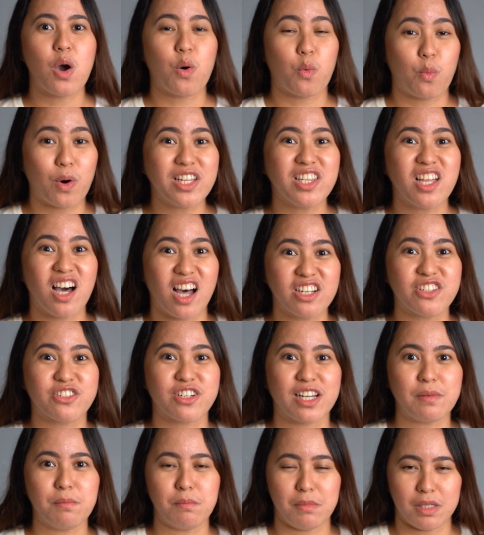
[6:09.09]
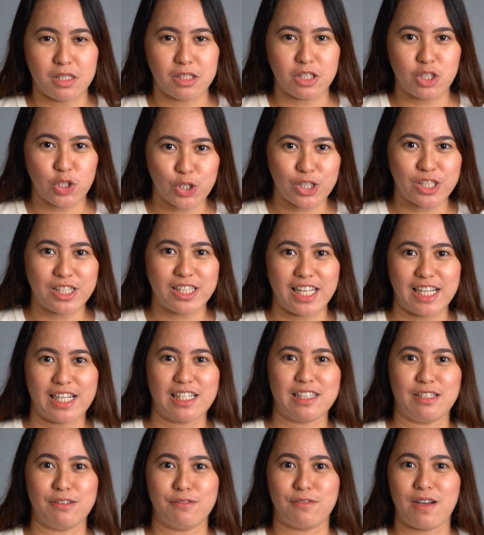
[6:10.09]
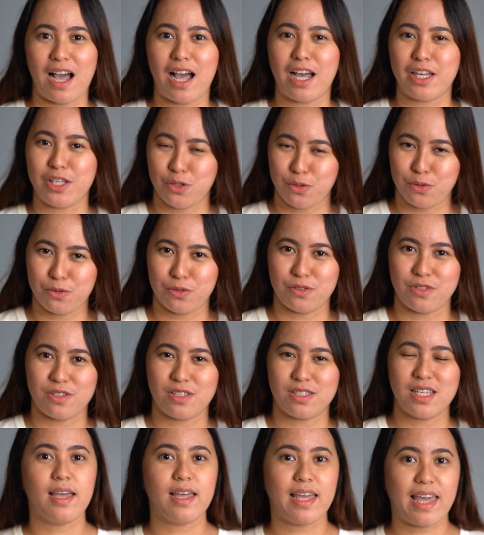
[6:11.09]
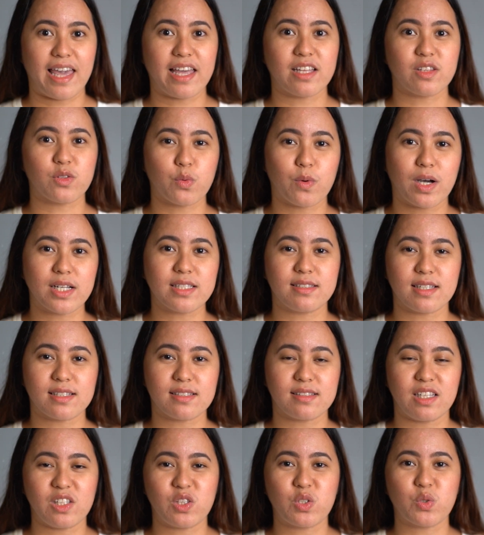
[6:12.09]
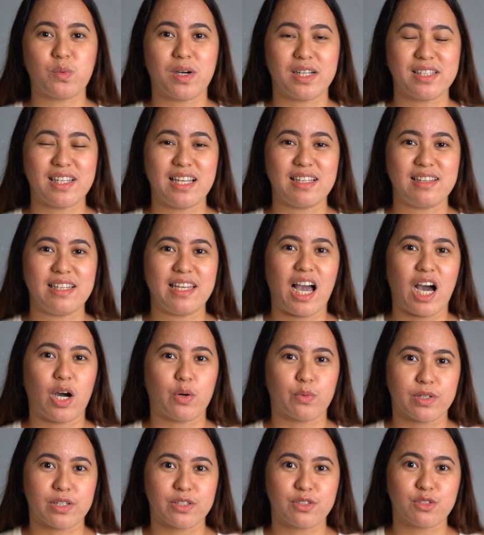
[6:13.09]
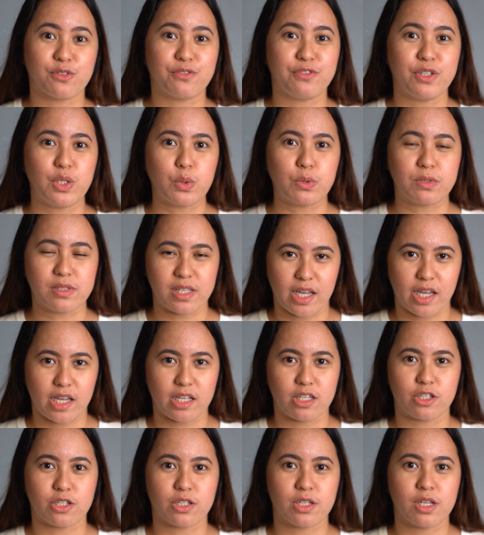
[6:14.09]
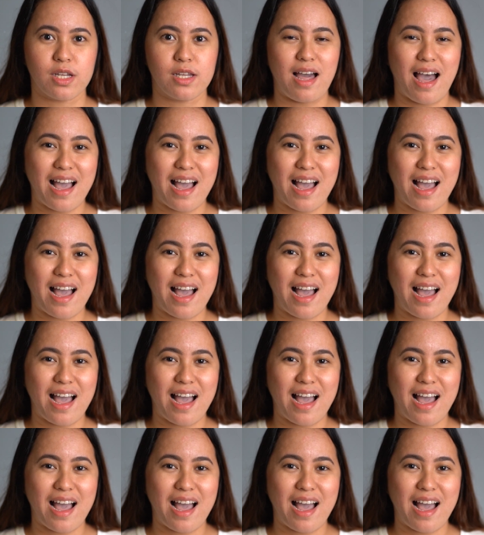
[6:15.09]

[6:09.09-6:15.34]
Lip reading: 100 million negative ions and 160 to 180 hours of usage